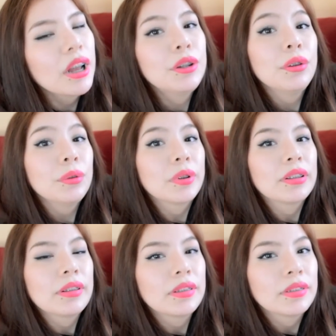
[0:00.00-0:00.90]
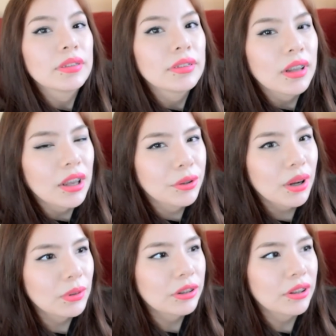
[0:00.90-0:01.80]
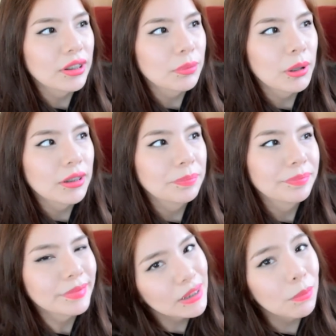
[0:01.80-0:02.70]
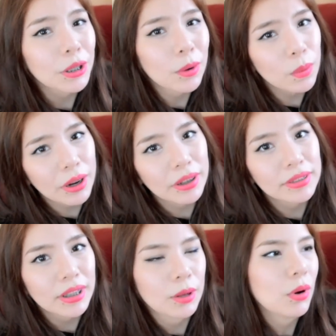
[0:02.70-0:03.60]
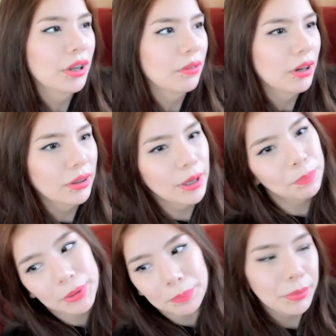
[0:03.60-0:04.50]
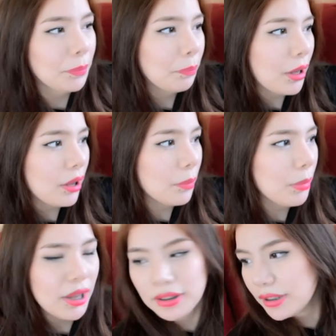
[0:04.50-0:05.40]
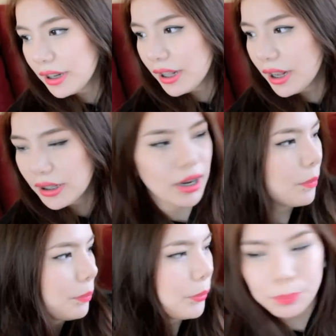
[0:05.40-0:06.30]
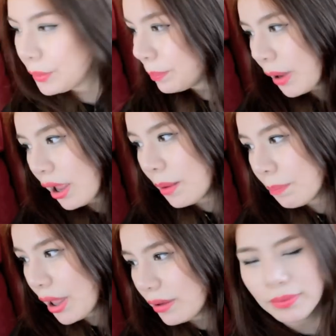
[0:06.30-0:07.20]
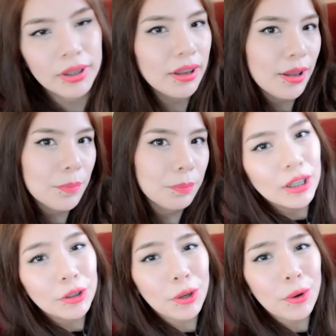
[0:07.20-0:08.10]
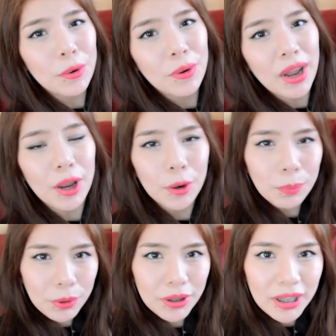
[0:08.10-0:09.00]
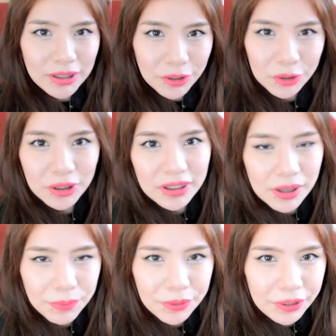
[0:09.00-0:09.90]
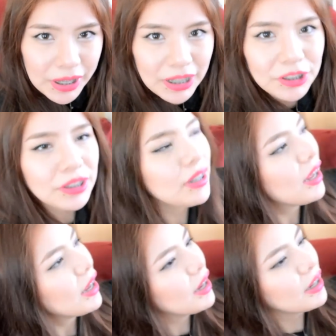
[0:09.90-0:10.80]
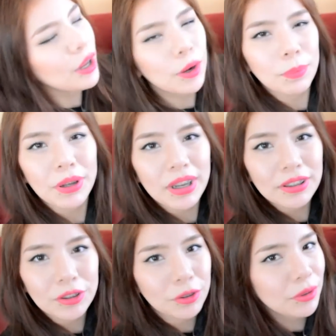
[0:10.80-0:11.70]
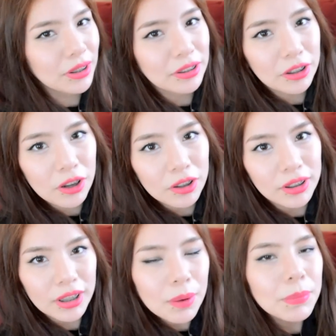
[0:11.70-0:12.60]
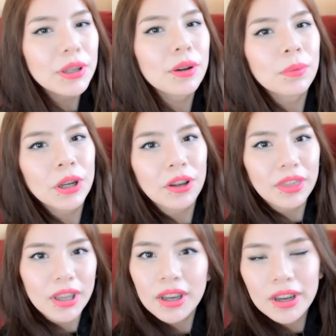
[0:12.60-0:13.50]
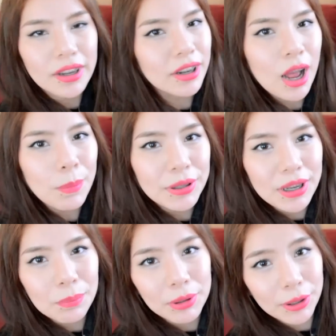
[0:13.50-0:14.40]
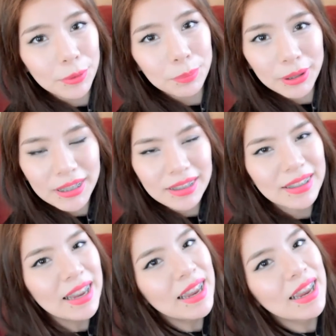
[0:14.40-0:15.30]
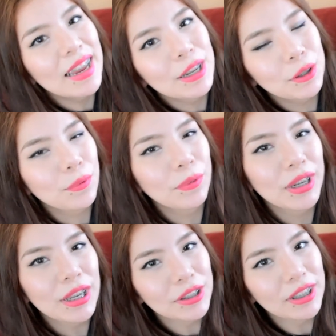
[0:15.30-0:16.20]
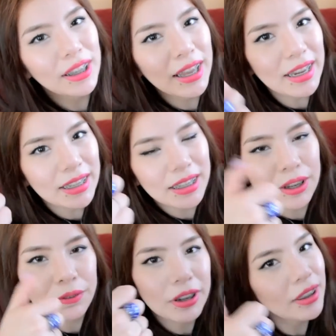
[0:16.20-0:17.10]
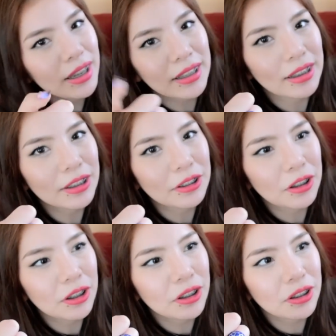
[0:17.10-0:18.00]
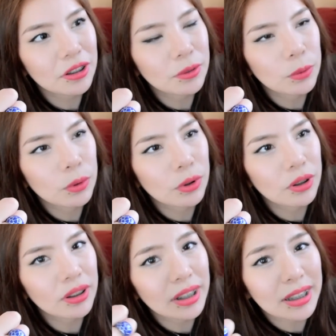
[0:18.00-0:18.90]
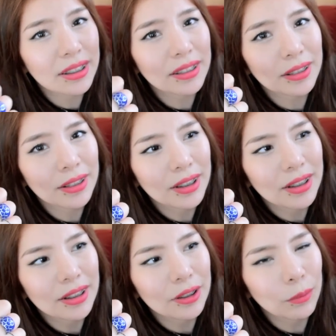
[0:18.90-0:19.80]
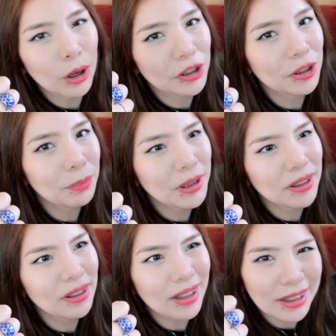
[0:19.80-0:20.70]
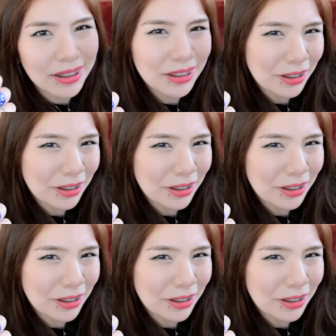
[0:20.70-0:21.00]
I do. I do have a skirt that's plaid. I'm gonna go wear it, and I'm walking around like beep beep ba ba da da da da beep beep ba ba. So I hope you guys enjoyed this MV reaction, and I hope you guys enjoyed the song. Let me know what you think in a comment down below, please. And don't forget to like if you like the song or like watching me like the